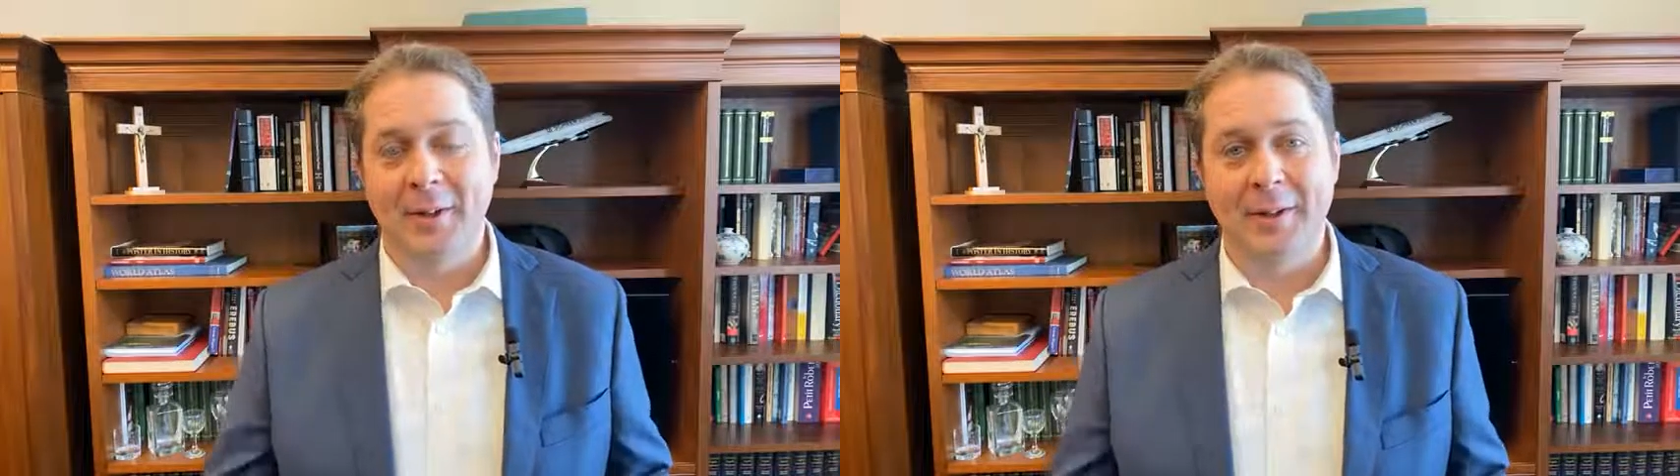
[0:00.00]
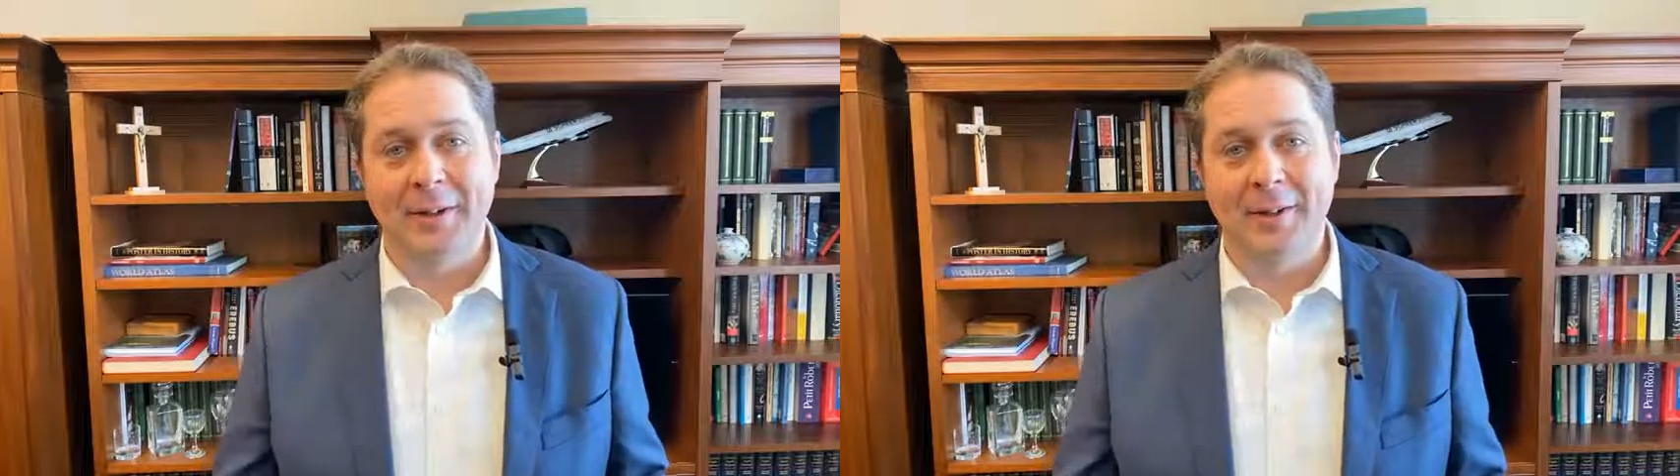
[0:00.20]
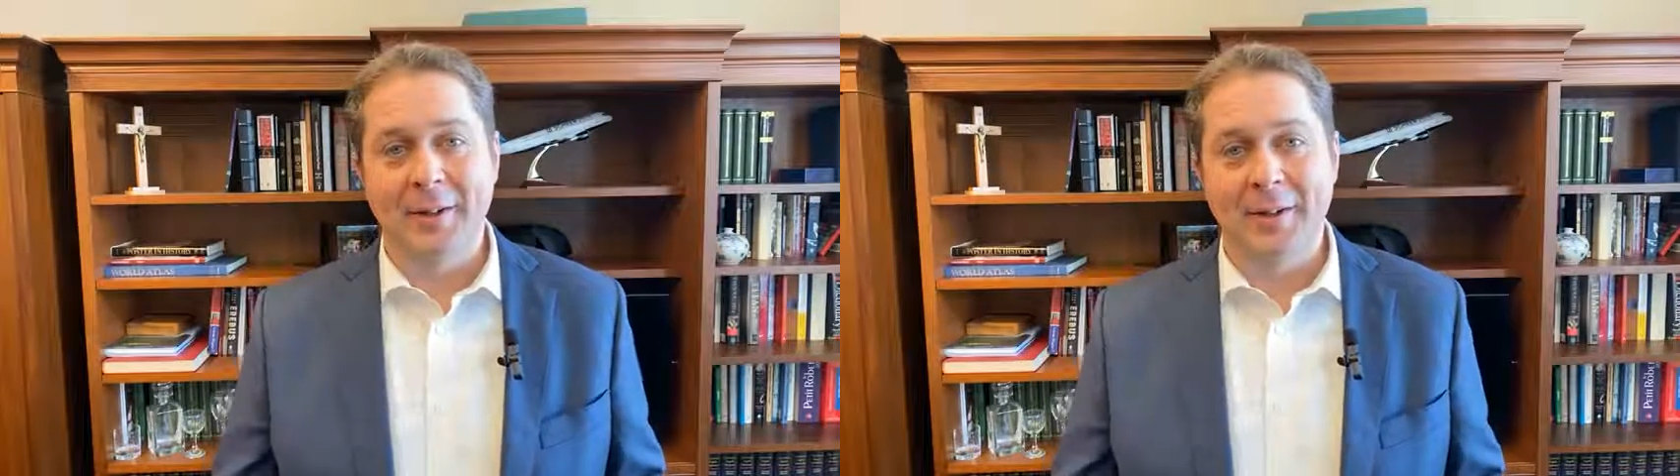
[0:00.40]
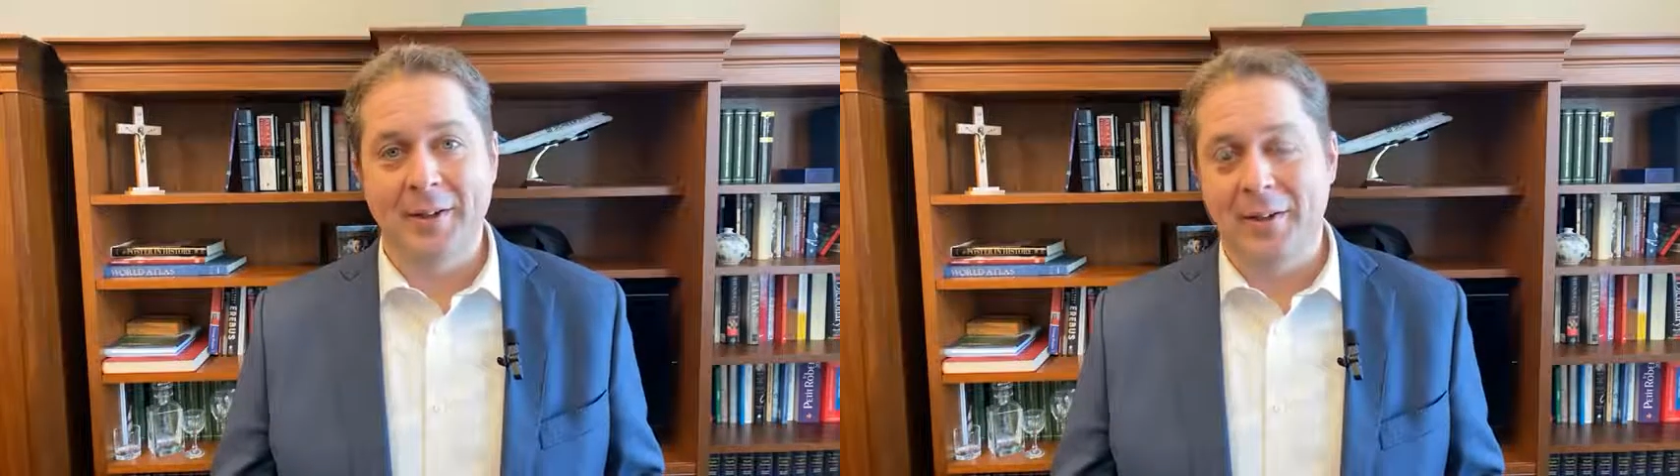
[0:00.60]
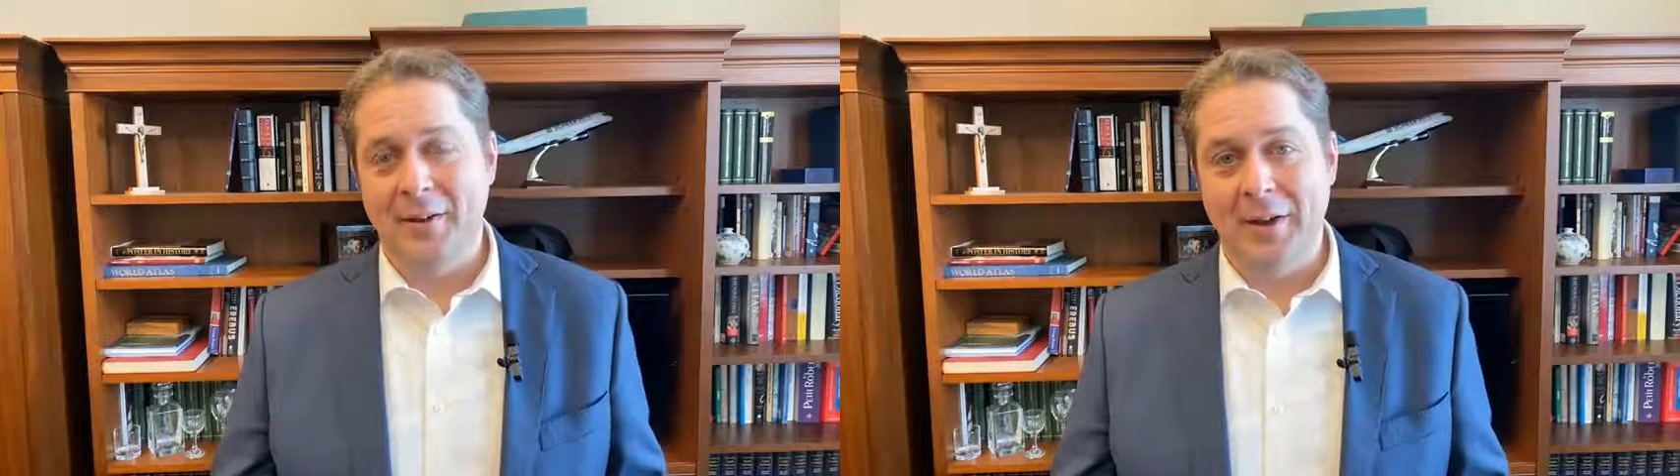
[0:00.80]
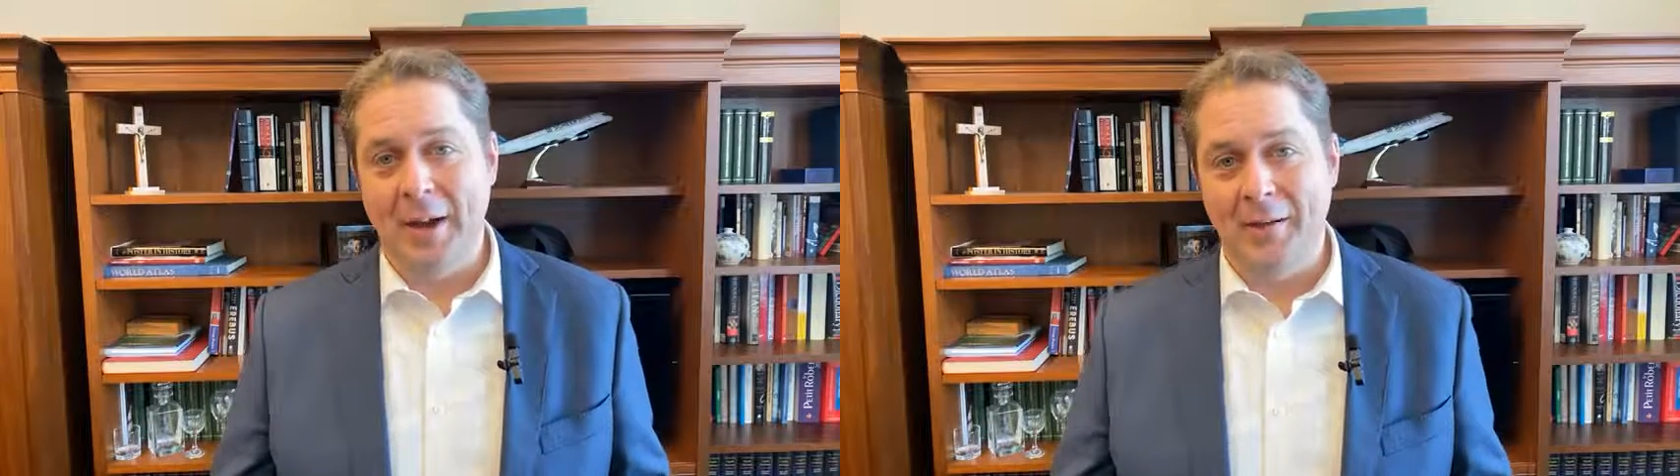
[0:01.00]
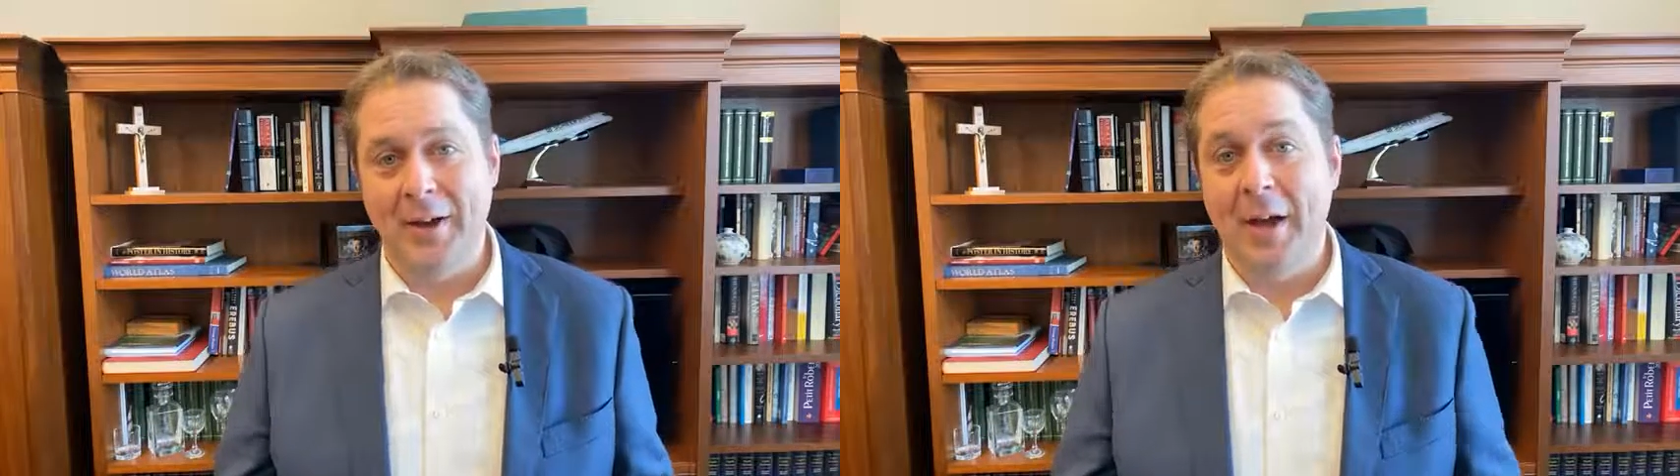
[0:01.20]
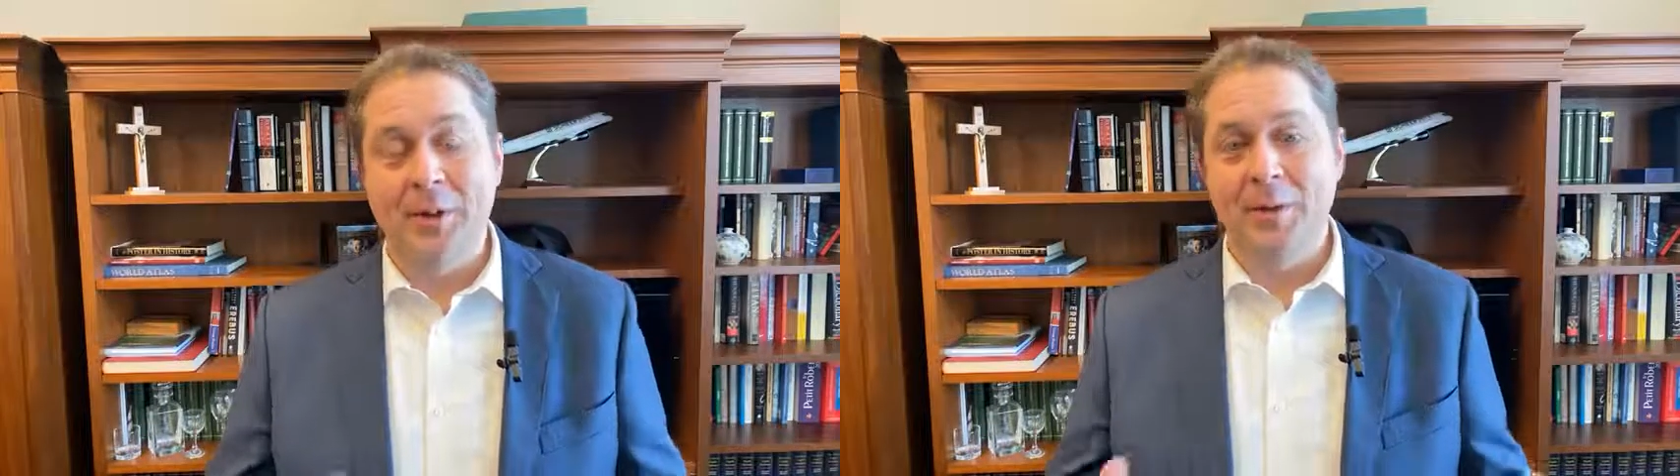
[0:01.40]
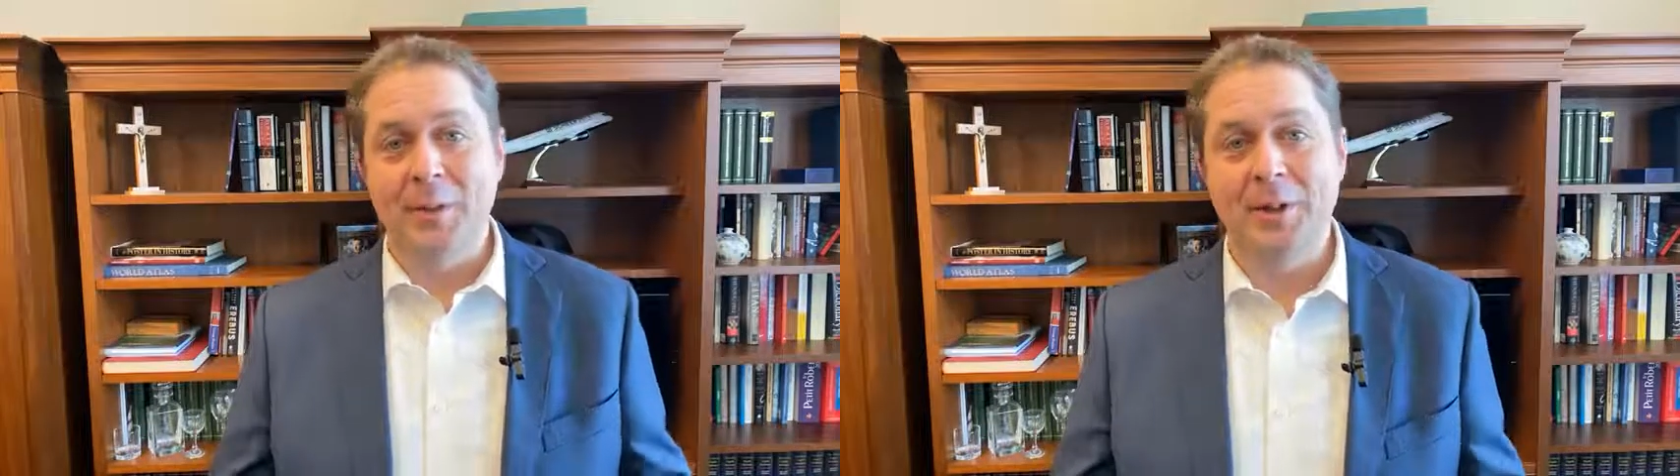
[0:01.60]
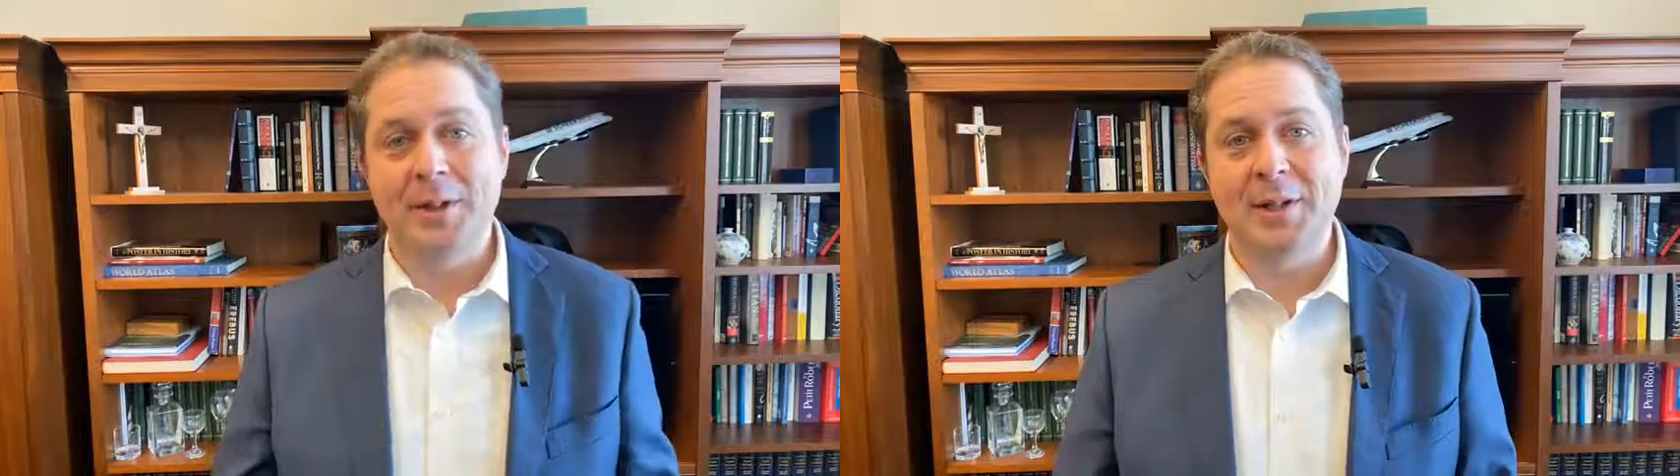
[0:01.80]
uh of a health
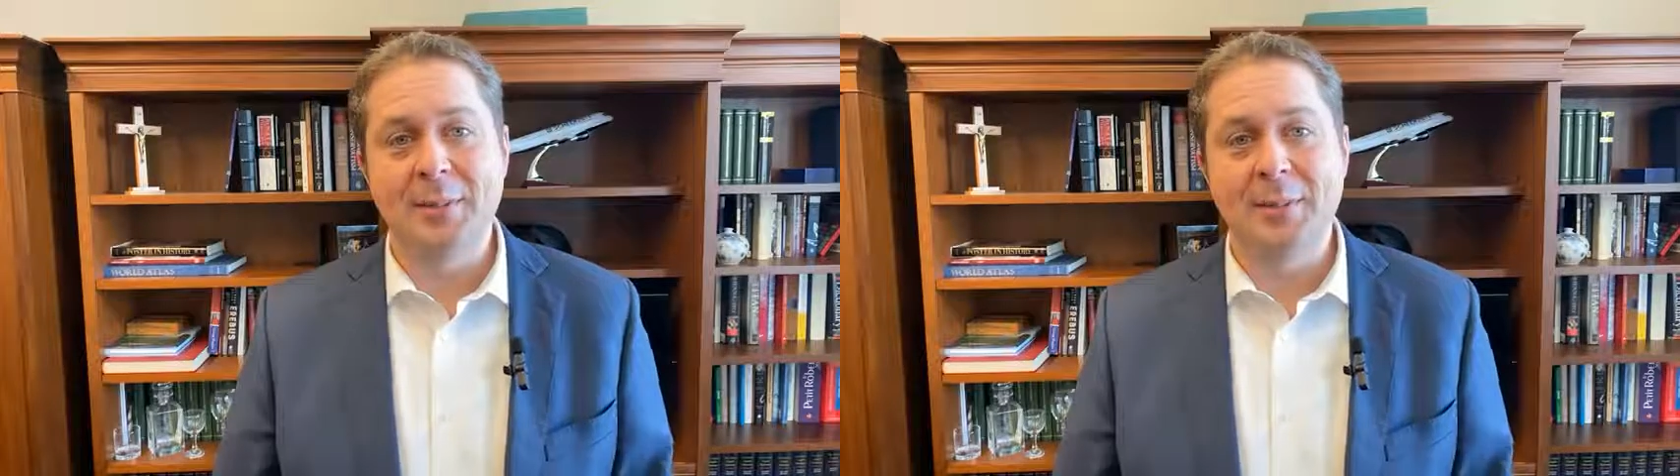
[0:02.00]
emergency,